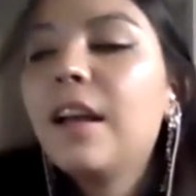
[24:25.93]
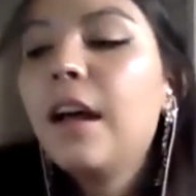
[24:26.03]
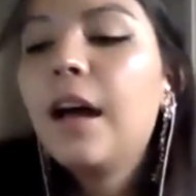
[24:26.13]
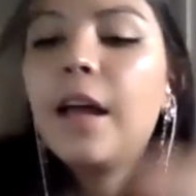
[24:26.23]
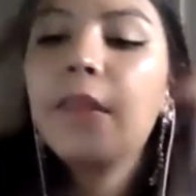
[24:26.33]

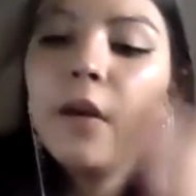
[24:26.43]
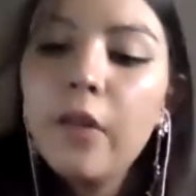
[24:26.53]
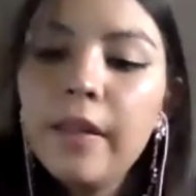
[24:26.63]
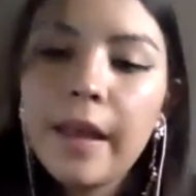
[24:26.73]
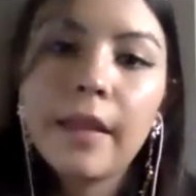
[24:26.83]
The other
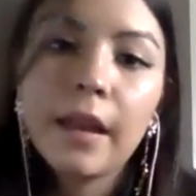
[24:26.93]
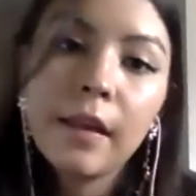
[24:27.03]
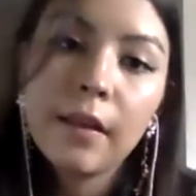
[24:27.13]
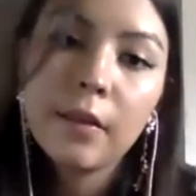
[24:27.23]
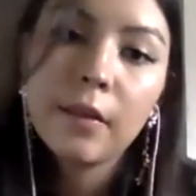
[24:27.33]
thing that I
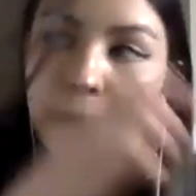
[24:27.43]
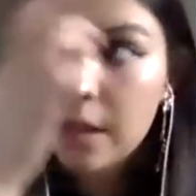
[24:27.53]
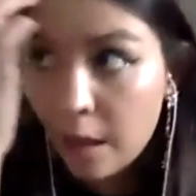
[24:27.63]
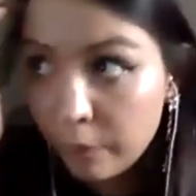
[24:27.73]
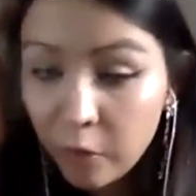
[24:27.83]
think is really
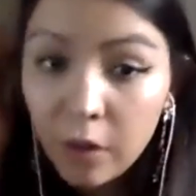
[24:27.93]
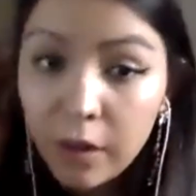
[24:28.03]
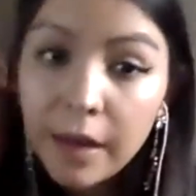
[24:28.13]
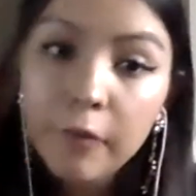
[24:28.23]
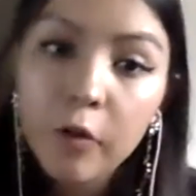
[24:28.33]
helpful
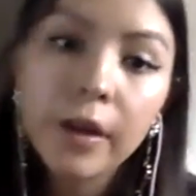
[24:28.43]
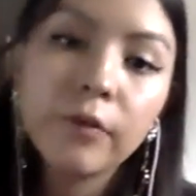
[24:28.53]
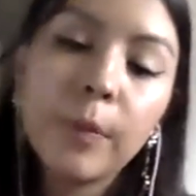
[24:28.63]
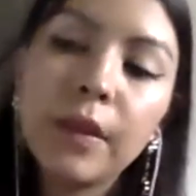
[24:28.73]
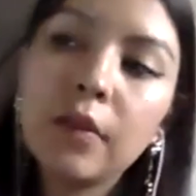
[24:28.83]
in avoiding
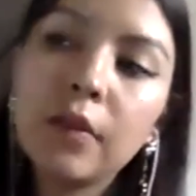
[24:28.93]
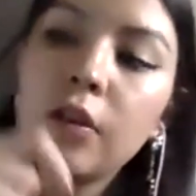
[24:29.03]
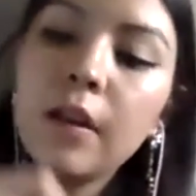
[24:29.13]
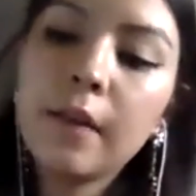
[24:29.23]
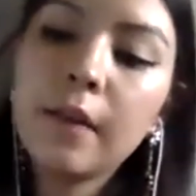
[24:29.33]
repetition
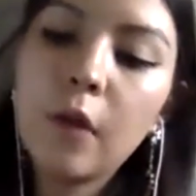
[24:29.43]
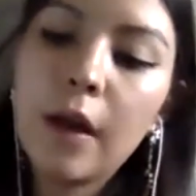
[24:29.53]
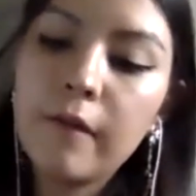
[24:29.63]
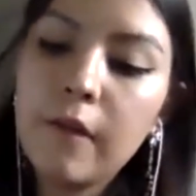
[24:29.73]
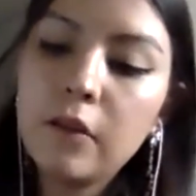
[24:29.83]
is to have
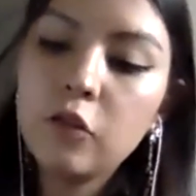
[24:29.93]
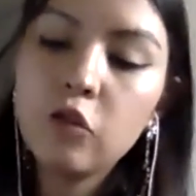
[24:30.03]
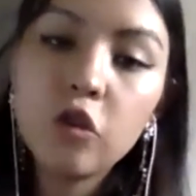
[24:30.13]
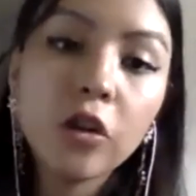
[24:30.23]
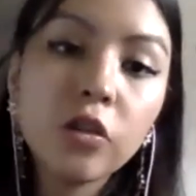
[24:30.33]

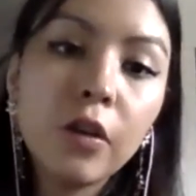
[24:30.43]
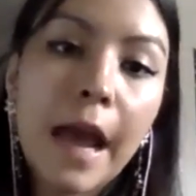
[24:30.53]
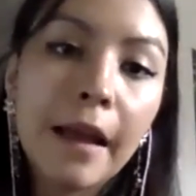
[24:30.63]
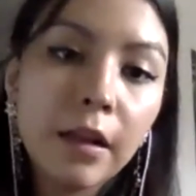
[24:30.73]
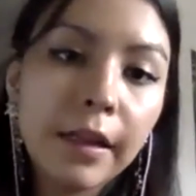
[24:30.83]
structured
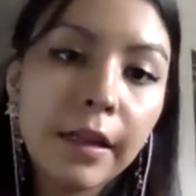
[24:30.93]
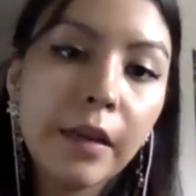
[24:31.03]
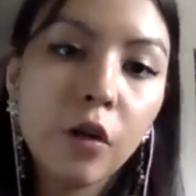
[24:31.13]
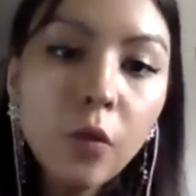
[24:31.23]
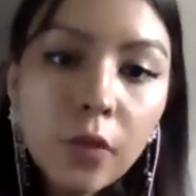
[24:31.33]
and clear
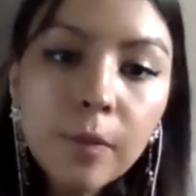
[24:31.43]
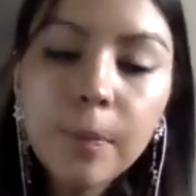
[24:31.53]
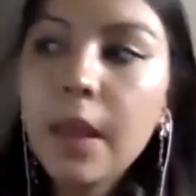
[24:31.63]
notes.